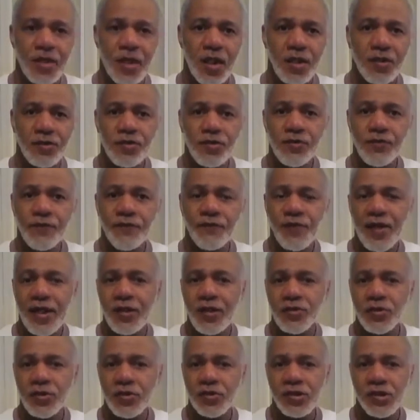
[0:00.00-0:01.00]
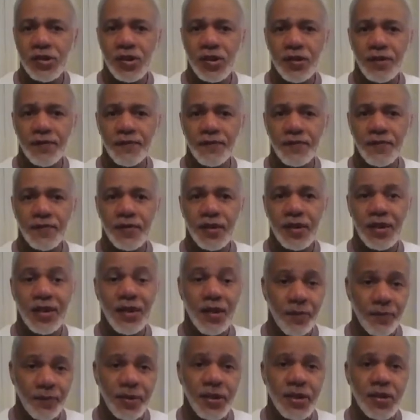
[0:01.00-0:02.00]
And you found yourself
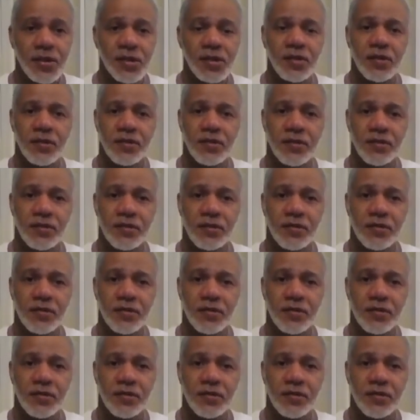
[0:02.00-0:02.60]
helpless,